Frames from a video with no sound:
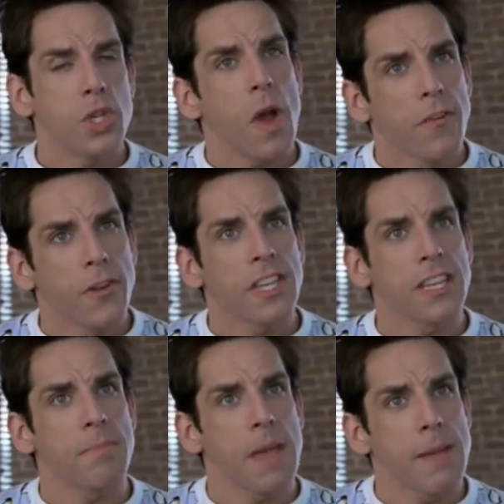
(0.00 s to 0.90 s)
Did you ever
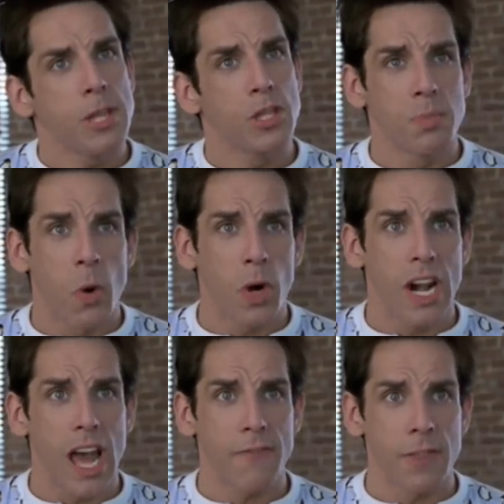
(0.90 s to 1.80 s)
think that maybe there's more
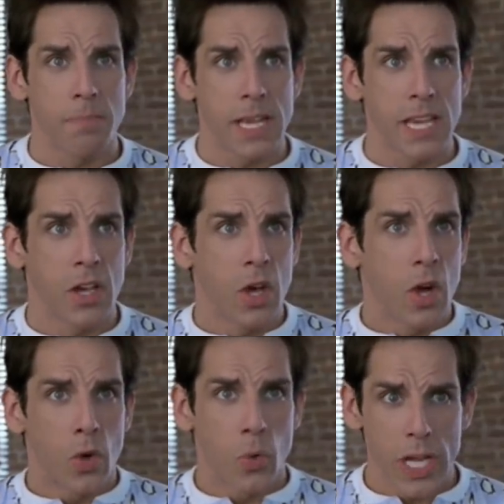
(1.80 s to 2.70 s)
to life than being
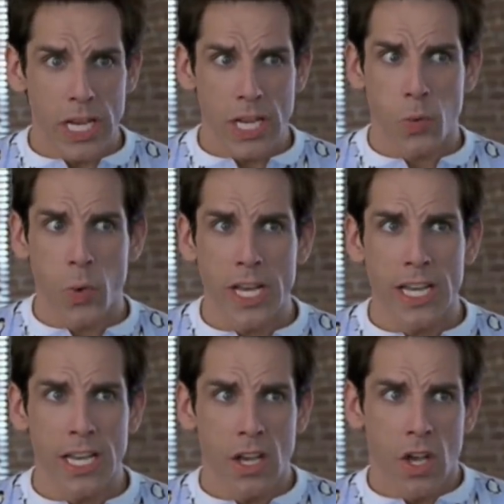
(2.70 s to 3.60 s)
really,
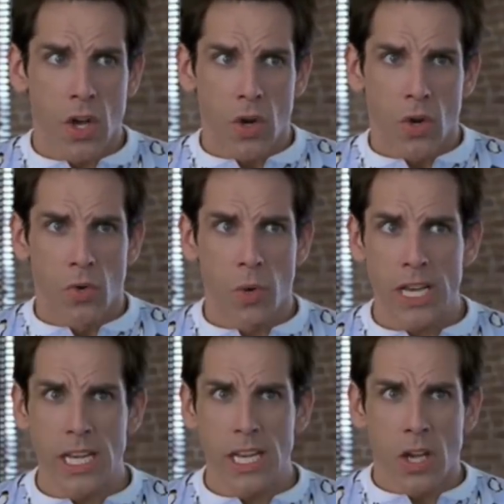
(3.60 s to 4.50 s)
really,
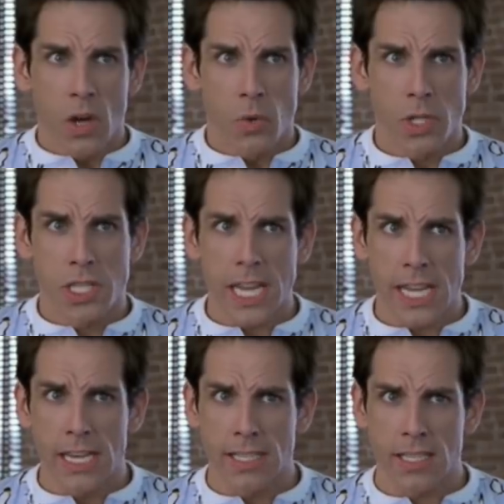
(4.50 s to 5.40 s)
really
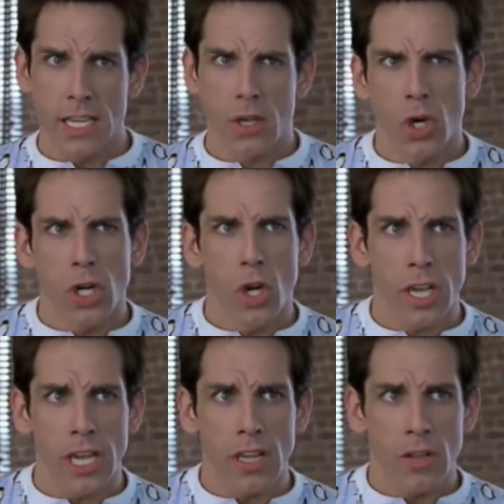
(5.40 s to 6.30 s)
ridiculously good
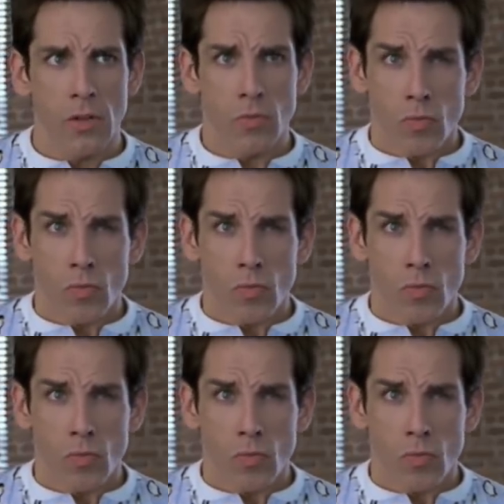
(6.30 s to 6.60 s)
looking?